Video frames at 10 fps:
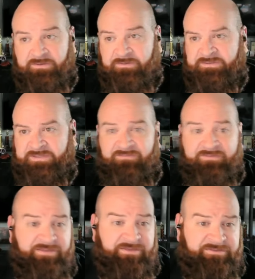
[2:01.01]
They're
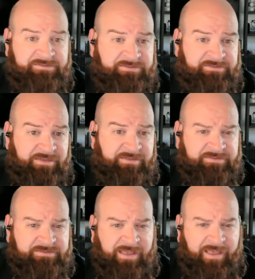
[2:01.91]
17 and 16. The
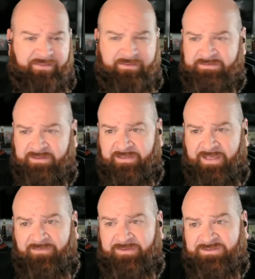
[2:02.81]
Sky, I think, is
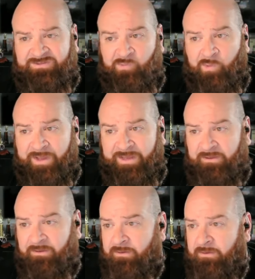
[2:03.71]
11 and
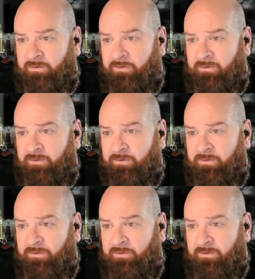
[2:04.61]
20